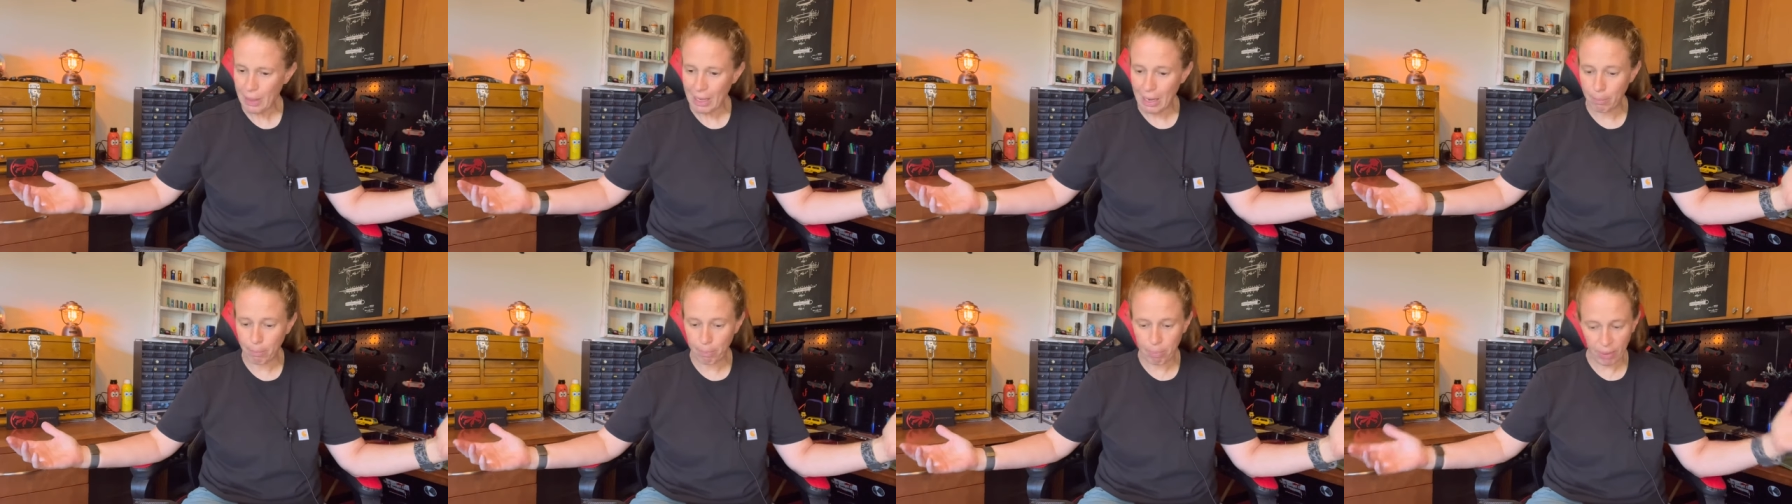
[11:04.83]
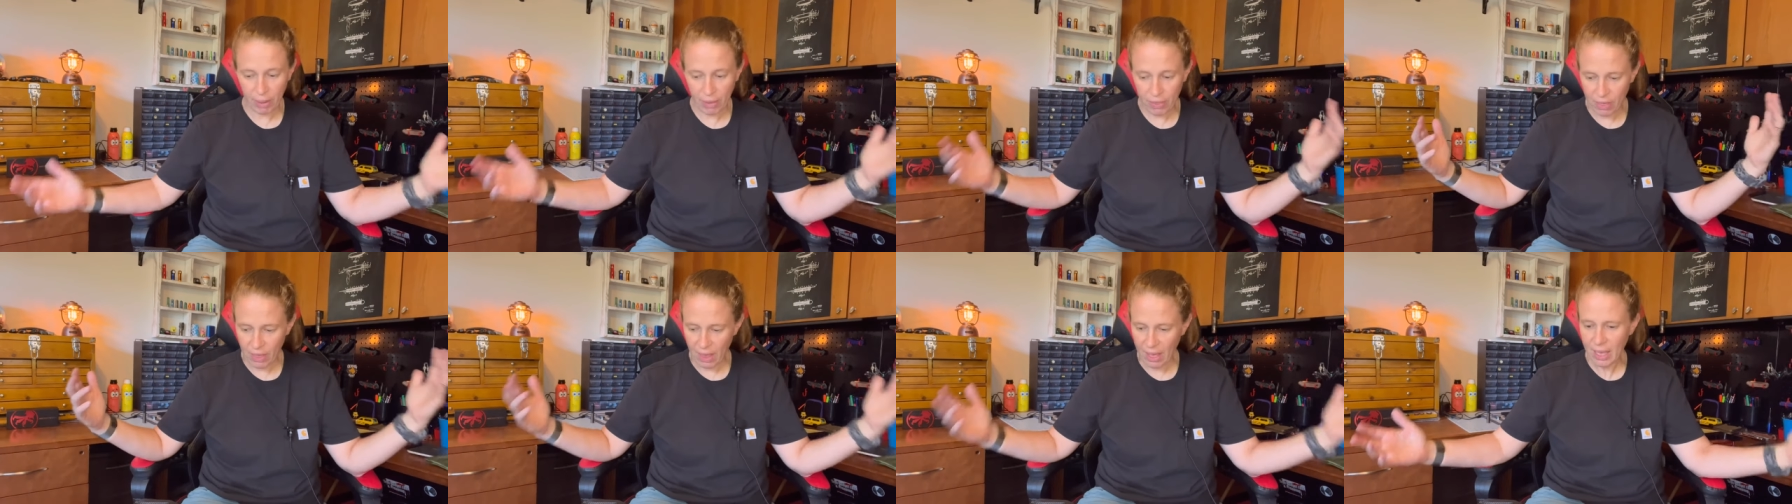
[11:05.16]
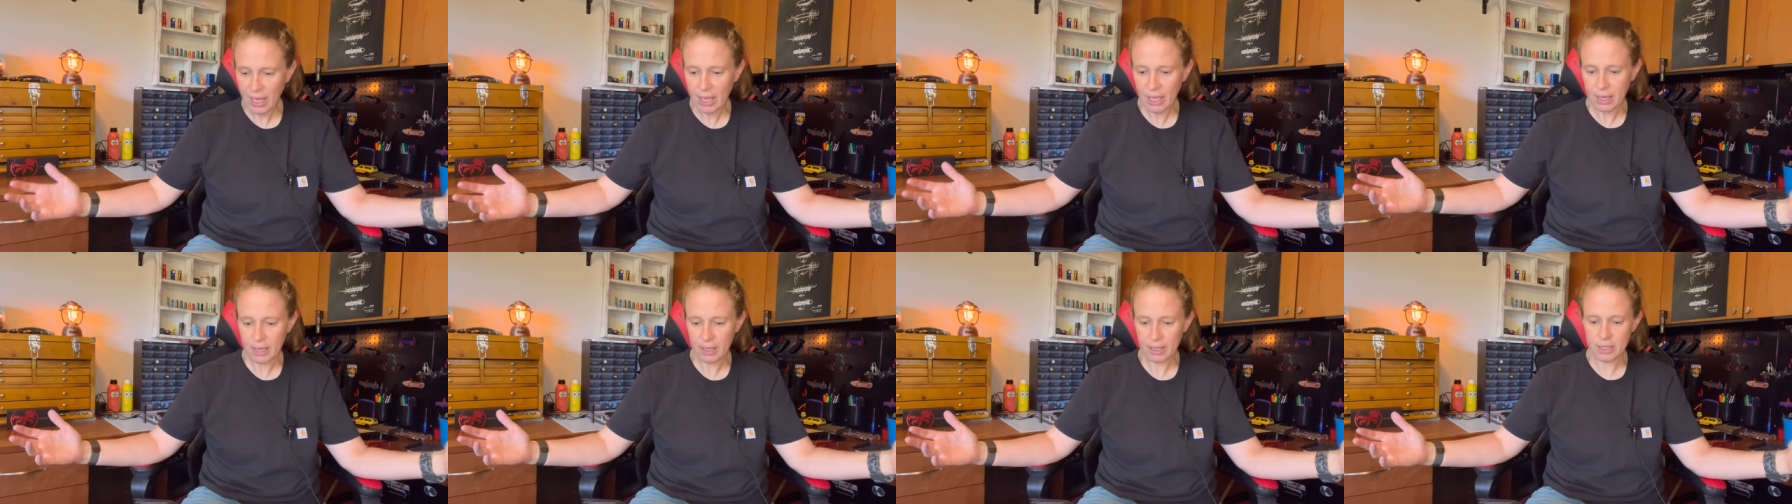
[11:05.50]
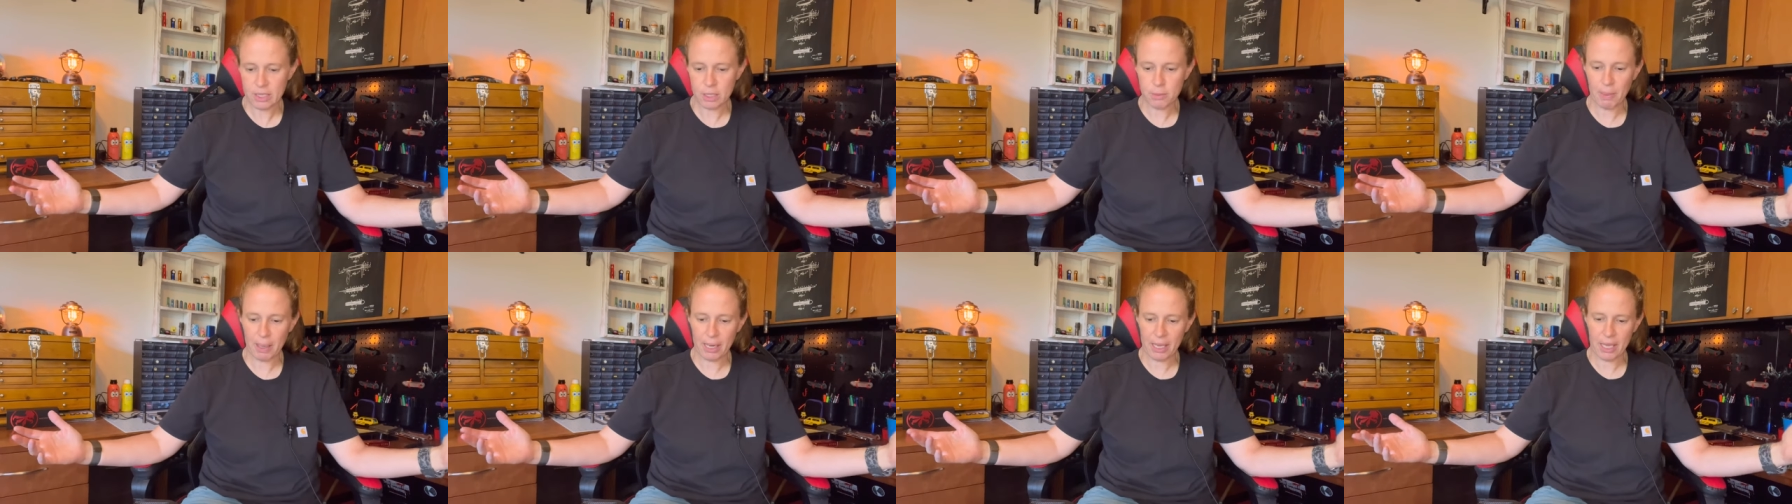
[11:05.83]
But that
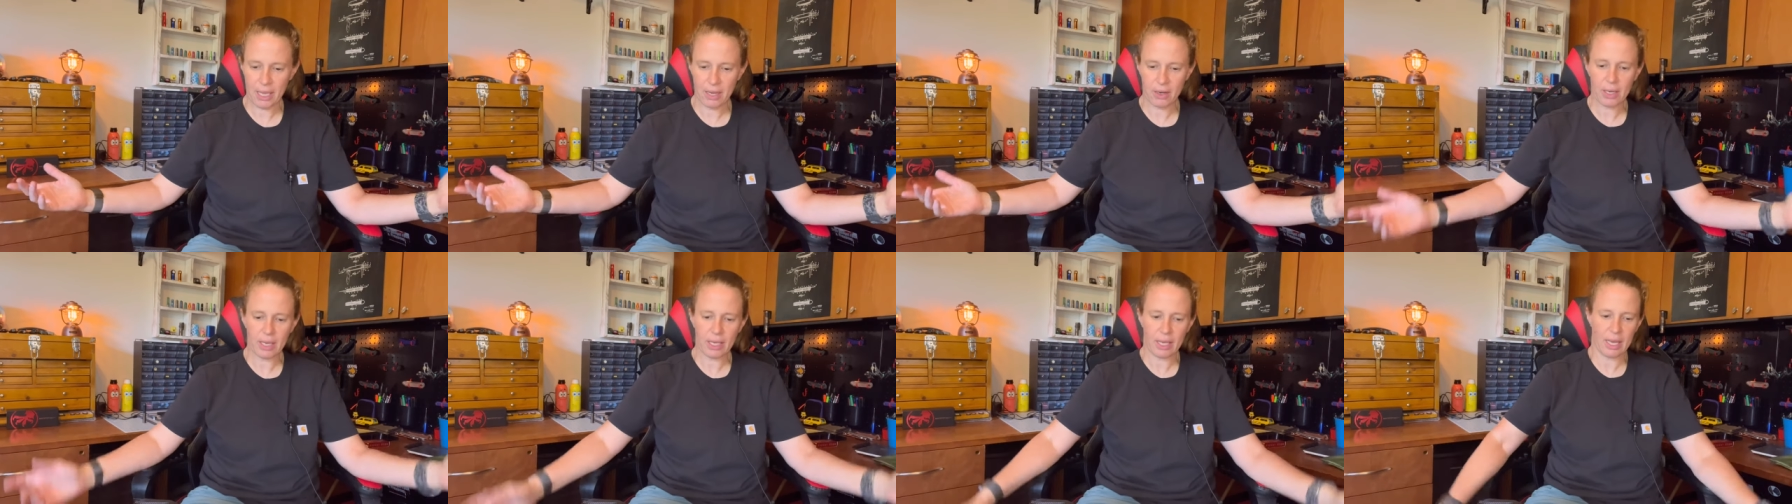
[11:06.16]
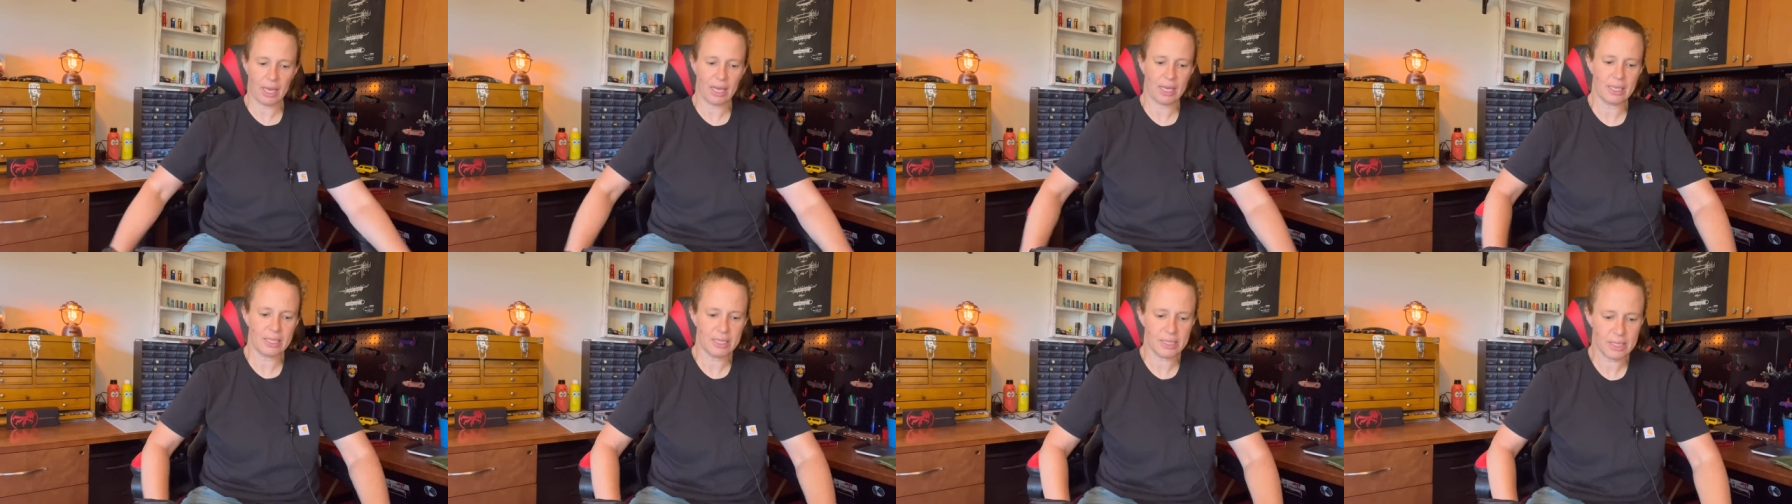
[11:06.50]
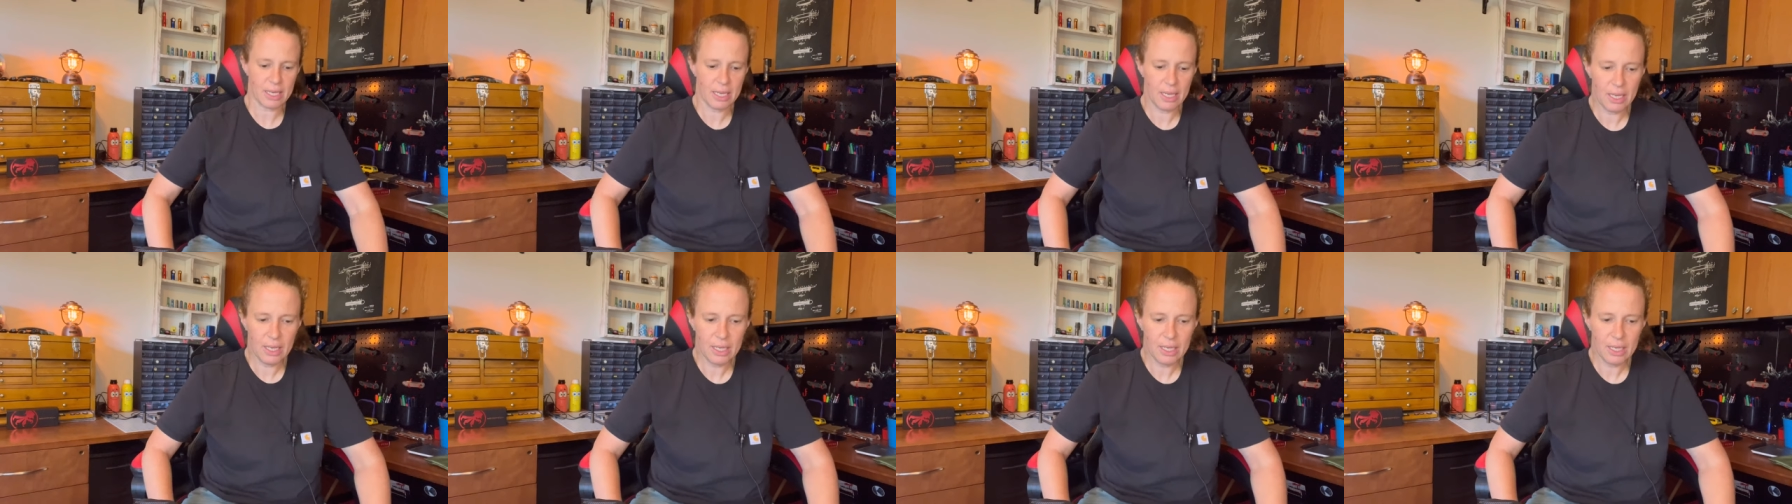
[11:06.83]
is my carry, guys.